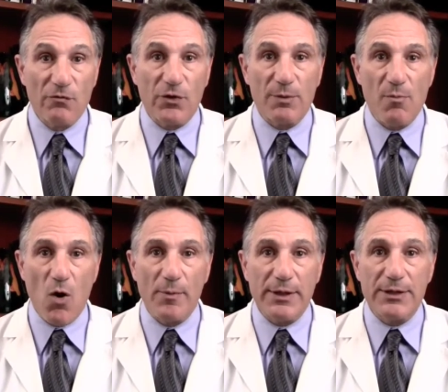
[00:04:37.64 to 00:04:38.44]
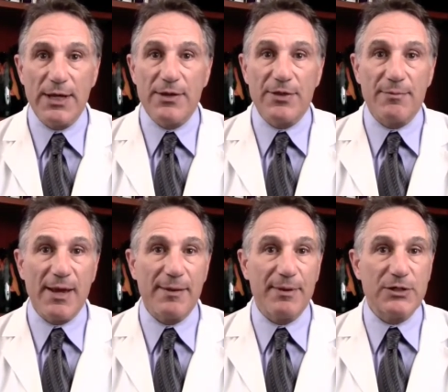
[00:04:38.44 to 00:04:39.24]
For the moment, there
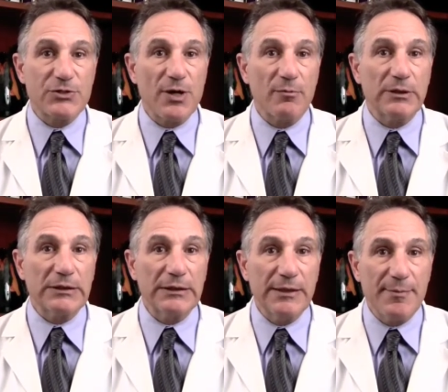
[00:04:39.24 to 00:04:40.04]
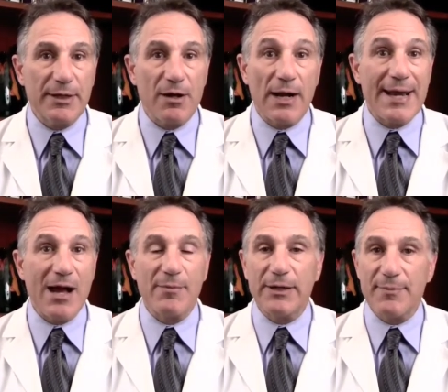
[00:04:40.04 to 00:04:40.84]
may be some limit on
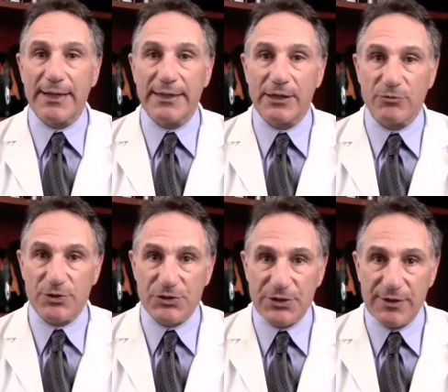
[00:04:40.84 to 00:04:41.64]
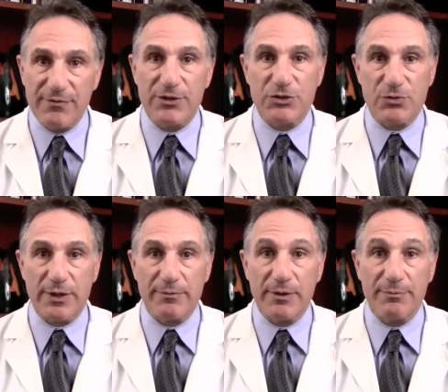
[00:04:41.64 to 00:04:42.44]
how many men can receive this
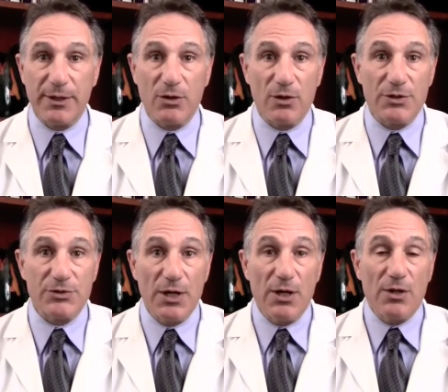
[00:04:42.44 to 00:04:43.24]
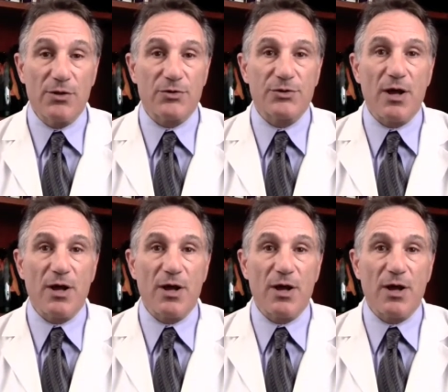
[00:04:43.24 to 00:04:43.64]
treatment because there's